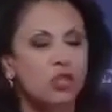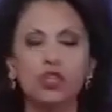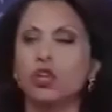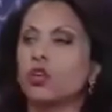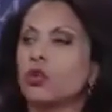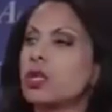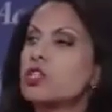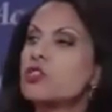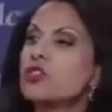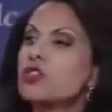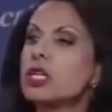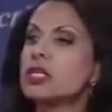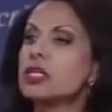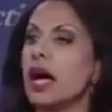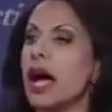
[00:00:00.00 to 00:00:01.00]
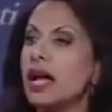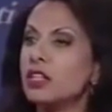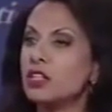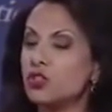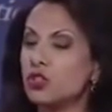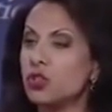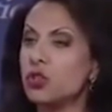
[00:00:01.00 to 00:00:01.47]
So Christians
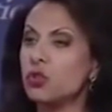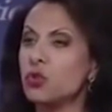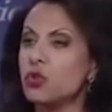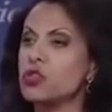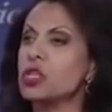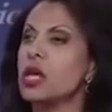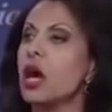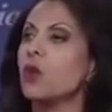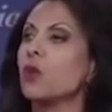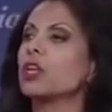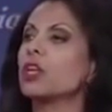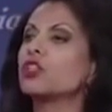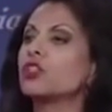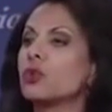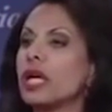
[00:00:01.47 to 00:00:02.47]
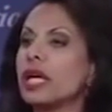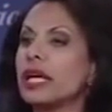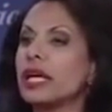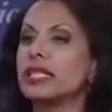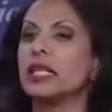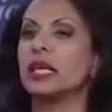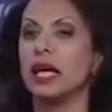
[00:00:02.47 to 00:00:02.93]
and Jews were
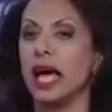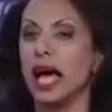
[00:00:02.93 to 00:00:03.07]
treated